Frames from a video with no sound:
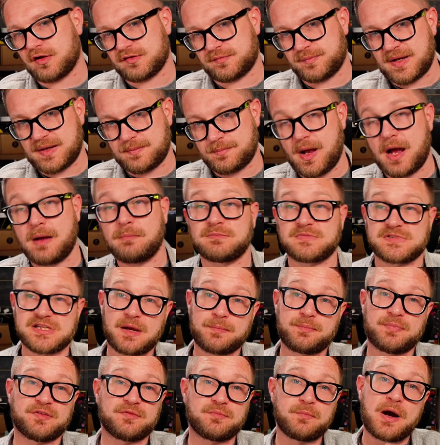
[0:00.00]
being pumped up
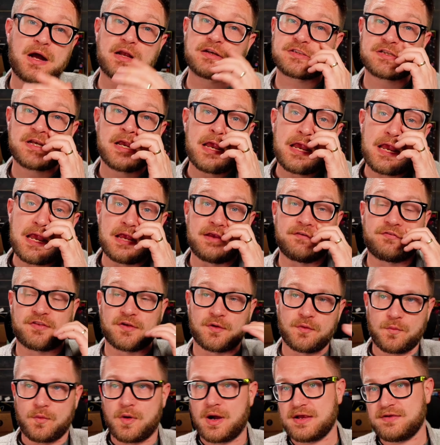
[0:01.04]
as much if they're a
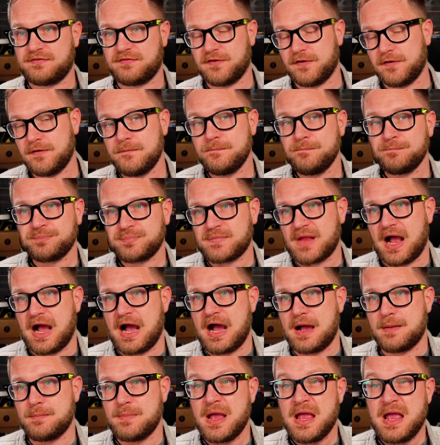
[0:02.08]
waifu.
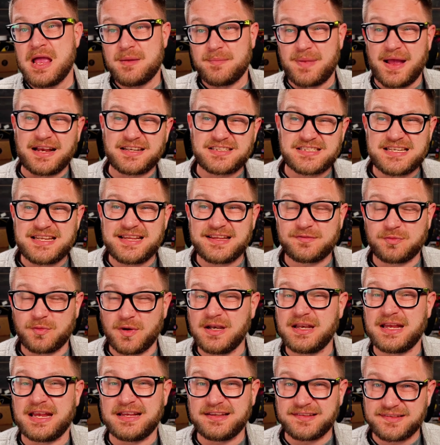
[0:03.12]
But actually, this one
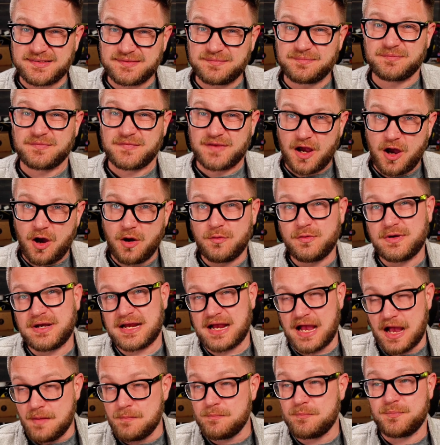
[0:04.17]
is holding
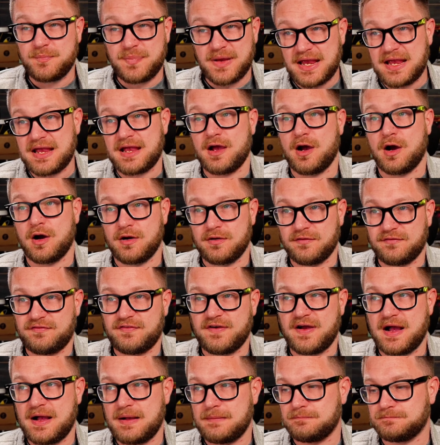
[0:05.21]
a bit of
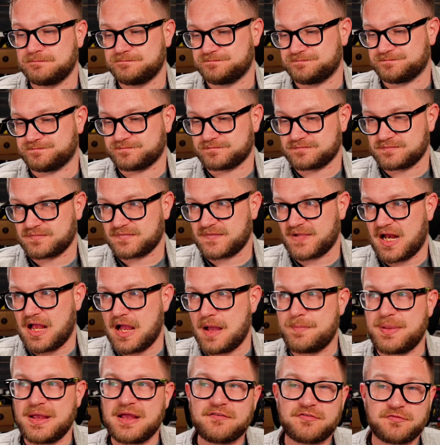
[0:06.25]

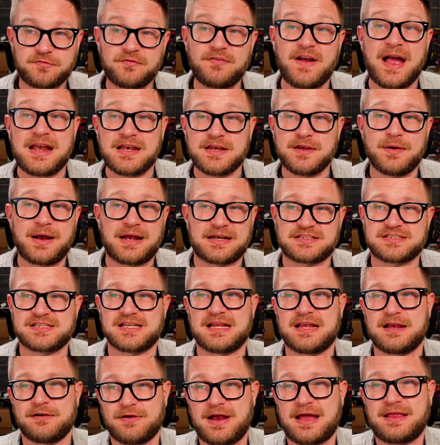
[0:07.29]
value actually
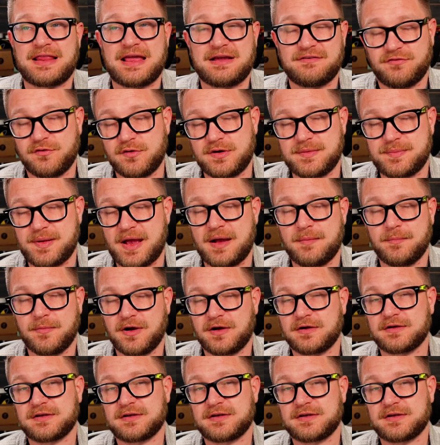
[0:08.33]
around that £40 mark.